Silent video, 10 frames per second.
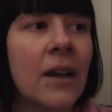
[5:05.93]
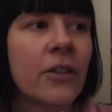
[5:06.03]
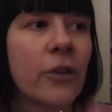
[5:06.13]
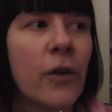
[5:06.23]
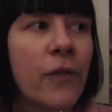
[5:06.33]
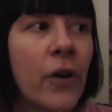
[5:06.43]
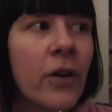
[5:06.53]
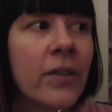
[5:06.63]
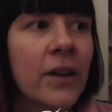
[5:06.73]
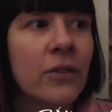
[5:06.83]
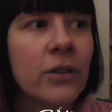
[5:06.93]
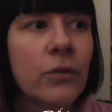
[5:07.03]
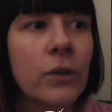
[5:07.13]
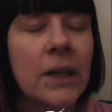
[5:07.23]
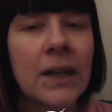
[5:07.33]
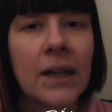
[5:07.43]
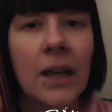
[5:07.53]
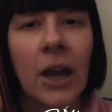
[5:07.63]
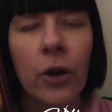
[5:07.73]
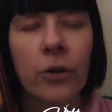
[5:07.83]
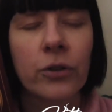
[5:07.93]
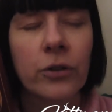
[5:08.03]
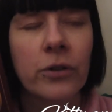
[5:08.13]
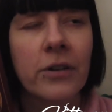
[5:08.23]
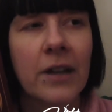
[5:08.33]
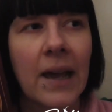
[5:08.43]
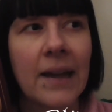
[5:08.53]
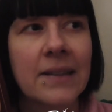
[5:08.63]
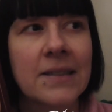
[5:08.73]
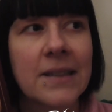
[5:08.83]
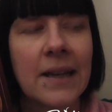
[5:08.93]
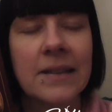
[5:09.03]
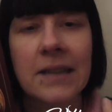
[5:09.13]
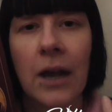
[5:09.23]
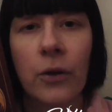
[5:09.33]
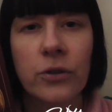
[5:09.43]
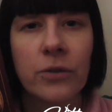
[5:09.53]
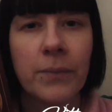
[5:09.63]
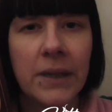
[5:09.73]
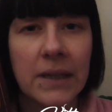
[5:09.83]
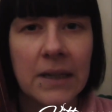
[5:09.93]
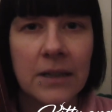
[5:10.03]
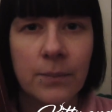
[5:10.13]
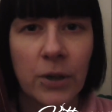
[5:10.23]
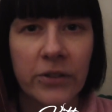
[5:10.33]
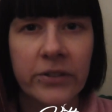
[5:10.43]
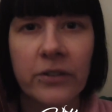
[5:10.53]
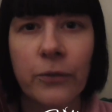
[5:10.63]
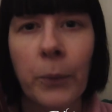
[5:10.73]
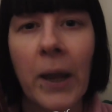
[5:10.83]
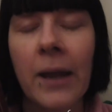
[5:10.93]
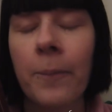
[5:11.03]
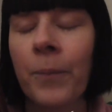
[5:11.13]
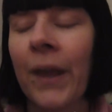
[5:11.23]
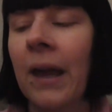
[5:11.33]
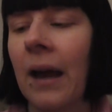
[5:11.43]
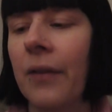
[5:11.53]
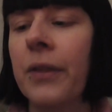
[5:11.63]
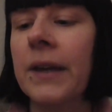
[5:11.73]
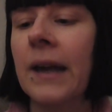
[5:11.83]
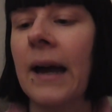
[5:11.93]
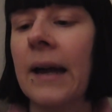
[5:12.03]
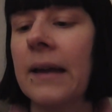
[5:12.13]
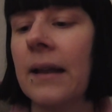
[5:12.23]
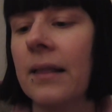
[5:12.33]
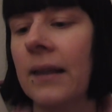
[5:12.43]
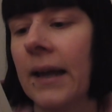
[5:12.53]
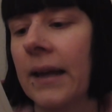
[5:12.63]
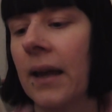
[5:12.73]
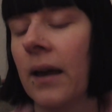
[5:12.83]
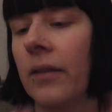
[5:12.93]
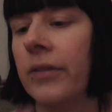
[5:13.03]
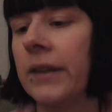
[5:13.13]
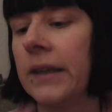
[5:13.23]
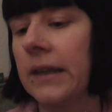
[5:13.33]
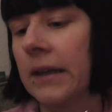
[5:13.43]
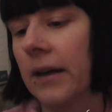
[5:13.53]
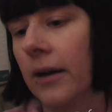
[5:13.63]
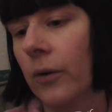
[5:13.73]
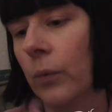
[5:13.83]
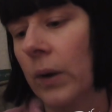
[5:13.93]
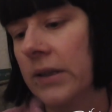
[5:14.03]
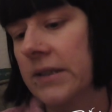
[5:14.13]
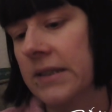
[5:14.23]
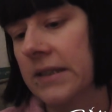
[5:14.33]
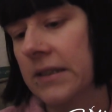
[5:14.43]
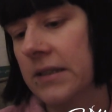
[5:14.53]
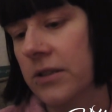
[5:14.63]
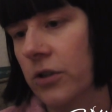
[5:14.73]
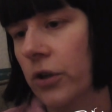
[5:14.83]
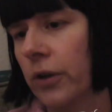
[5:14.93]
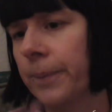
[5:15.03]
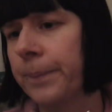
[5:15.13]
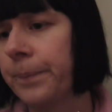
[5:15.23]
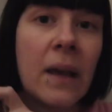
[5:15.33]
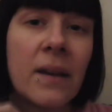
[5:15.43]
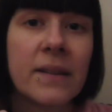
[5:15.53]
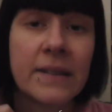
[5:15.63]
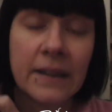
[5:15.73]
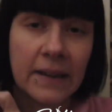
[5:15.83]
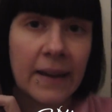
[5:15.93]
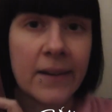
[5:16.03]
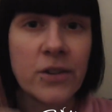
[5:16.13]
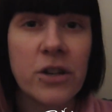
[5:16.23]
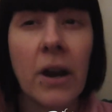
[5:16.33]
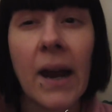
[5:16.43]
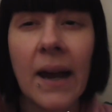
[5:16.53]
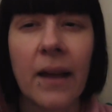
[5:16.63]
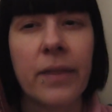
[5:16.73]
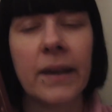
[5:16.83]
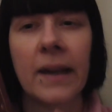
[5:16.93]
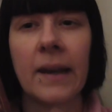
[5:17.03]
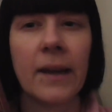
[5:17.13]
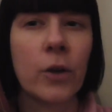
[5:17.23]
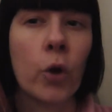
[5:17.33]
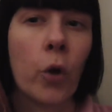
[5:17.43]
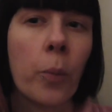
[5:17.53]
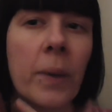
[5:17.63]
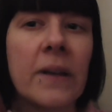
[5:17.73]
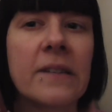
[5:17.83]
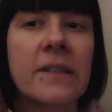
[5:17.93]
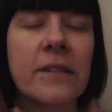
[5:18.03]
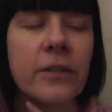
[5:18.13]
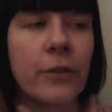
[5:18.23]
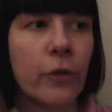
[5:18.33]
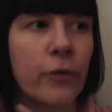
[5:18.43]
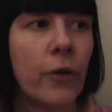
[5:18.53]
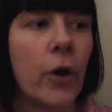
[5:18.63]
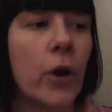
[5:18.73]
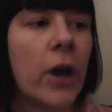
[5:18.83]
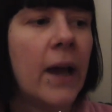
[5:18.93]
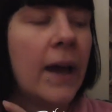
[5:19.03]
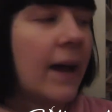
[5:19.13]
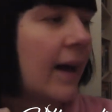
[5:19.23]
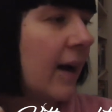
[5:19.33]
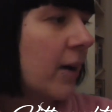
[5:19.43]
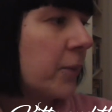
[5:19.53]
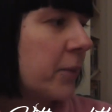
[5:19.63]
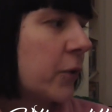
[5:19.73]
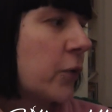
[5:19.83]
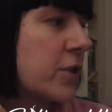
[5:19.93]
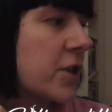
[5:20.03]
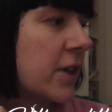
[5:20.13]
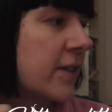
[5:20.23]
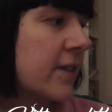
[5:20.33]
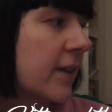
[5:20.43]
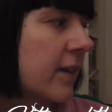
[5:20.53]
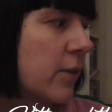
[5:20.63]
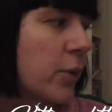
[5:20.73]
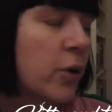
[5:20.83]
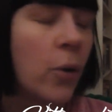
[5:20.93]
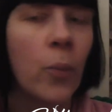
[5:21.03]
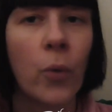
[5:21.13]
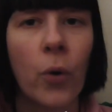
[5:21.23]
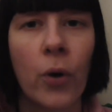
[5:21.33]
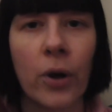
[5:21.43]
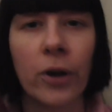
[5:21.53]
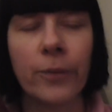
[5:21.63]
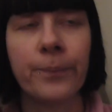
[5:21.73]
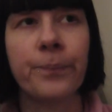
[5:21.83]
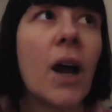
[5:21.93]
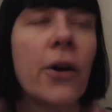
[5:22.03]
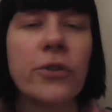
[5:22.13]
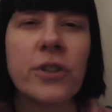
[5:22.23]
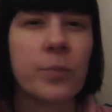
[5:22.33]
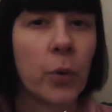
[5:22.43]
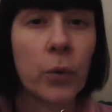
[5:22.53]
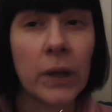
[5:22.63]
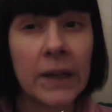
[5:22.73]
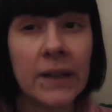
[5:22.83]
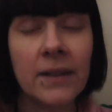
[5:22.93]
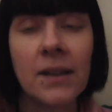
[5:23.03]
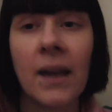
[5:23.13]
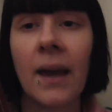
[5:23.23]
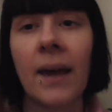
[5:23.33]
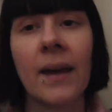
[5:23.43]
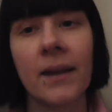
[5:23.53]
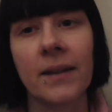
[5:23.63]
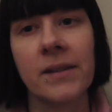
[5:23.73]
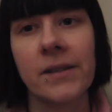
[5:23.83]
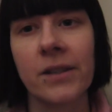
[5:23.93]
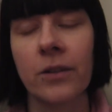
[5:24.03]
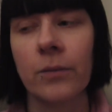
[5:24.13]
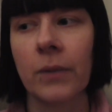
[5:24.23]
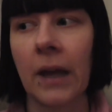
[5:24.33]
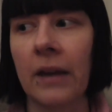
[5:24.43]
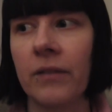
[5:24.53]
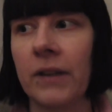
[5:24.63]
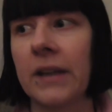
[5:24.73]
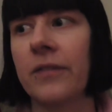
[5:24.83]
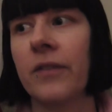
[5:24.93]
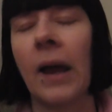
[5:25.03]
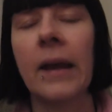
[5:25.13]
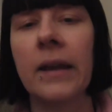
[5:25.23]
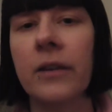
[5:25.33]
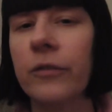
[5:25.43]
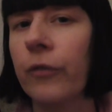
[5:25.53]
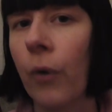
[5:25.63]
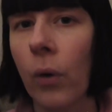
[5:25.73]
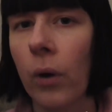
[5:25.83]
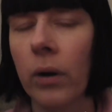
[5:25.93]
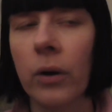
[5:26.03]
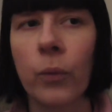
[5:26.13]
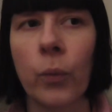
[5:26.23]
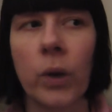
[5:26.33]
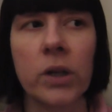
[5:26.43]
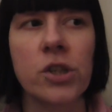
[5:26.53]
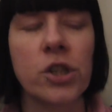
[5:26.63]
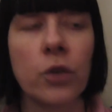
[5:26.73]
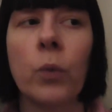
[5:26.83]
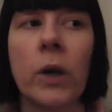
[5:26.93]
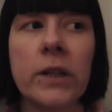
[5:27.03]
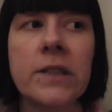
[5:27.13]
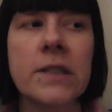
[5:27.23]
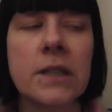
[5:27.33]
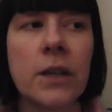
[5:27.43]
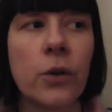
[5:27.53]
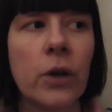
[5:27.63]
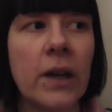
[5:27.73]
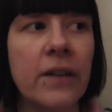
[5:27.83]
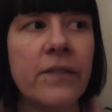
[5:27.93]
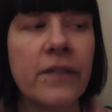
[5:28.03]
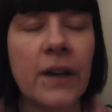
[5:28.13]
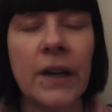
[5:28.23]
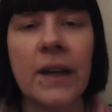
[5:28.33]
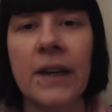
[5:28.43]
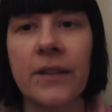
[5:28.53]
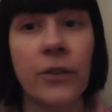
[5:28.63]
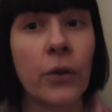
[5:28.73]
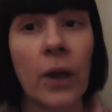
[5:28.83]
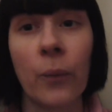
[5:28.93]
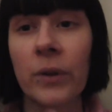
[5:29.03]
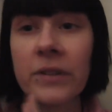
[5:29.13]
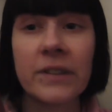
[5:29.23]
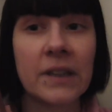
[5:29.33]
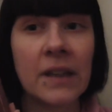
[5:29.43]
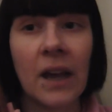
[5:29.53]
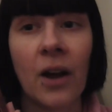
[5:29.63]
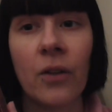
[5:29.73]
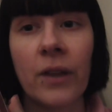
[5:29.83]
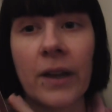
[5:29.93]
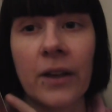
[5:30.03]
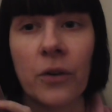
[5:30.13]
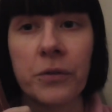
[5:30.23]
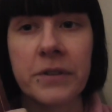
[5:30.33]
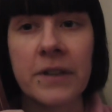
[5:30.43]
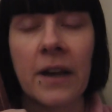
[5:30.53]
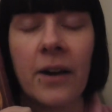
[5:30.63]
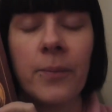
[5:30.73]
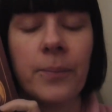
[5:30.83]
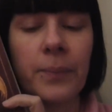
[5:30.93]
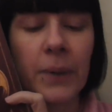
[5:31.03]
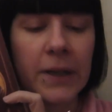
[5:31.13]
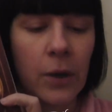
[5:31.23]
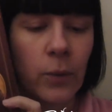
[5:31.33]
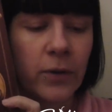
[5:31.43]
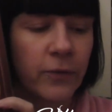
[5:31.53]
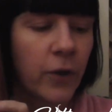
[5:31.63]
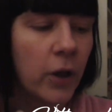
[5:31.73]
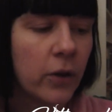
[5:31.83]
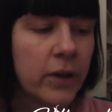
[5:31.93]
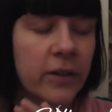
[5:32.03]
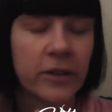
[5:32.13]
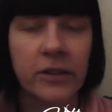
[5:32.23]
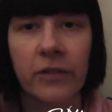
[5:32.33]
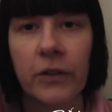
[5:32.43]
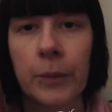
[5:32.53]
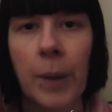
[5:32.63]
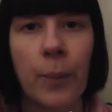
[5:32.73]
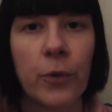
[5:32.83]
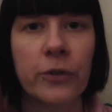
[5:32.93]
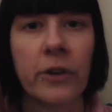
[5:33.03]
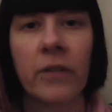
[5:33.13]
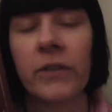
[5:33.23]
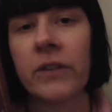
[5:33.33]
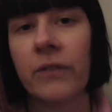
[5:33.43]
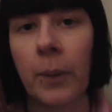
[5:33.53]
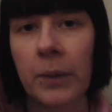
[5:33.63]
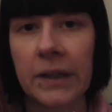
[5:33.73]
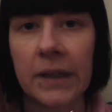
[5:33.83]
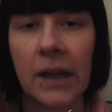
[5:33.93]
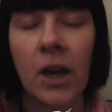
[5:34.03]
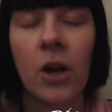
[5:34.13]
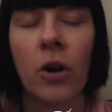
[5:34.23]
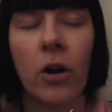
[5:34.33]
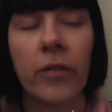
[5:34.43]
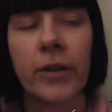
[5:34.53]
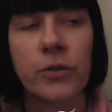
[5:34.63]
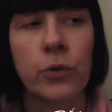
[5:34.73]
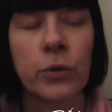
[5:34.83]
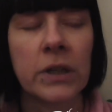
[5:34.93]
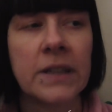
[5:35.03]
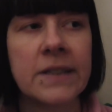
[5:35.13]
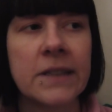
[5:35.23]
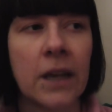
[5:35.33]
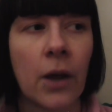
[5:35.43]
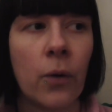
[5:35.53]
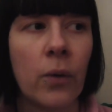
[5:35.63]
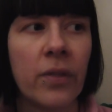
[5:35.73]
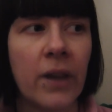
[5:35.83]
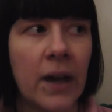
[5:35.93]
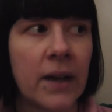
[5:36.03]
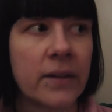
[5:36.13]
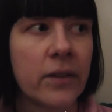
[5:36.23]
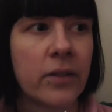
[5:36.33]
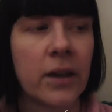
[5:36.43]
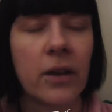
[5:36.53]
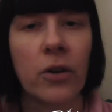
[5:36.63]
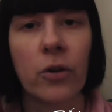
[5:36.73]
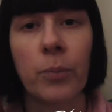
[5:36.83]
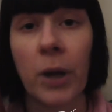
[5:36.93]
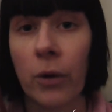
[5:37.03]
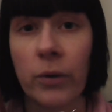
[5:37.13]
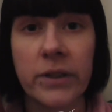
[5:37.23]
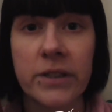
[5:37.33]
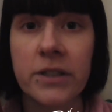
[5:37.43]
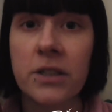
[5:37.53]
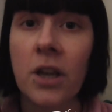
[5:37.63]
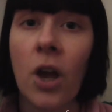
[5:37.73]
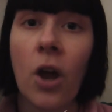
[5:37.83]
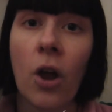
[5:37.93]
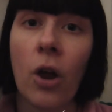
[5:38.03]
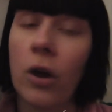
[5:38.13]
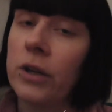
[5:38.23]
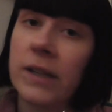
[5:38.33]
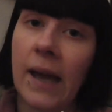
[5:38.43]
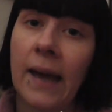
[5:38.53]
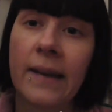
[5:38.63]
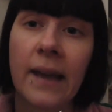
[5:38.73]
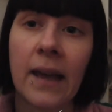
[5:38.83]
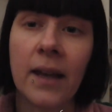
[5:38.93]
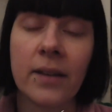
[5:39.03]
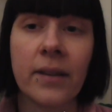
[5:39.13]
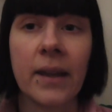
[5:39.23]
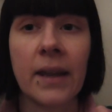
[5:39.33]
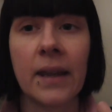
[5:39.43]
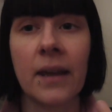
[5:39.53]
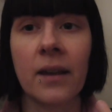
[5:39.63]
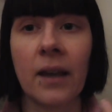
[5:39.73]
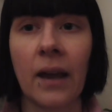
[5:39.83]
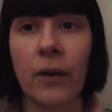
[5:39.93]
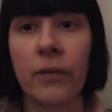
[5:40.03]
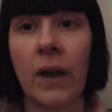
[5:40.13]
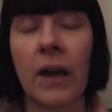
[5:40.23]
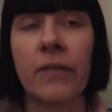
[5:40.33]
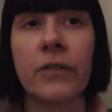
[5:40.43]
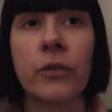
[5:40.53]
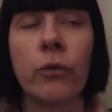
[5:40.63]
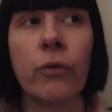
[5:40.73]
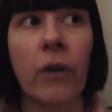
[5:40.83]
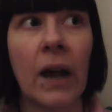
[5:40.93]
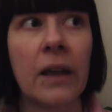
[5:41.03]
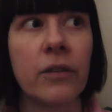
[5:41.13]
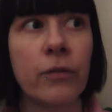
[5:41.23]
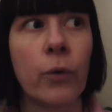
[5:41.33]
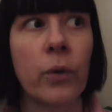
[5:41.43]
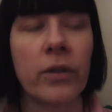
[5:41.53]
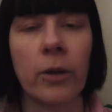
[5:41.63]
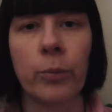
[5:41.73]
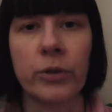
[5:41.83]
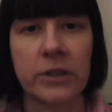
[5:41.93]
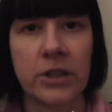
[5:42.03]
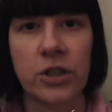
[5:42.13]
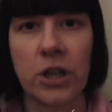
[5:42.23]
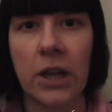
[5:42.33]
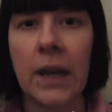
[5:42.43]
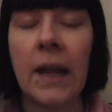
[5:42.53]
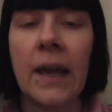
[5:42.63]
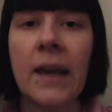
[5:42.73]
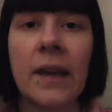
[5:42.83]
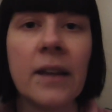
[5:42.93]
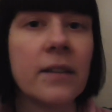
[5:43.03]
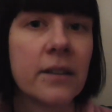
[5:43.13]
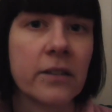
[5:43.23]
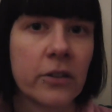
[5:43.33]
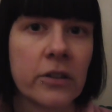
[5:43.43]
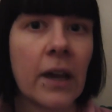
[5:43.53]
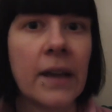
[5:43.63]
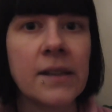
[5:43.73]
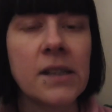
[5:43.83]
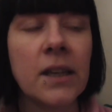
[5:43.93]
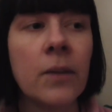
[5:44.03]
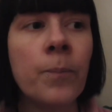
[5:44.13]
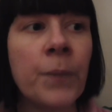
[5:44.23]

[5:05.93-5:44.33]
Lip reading: So far, there isn't really a character that stands out to me in a positive way. I think I like the one sister, Salendra. I think I like her best so far, because she's a little bit more outspoken and kind of like fighting for what she wants in her life. So yeah, we'll see how that goes. But yeah, we're following the different members of this family on their journeys now that their parents are dead, and they kind of have to fight for their position in this society.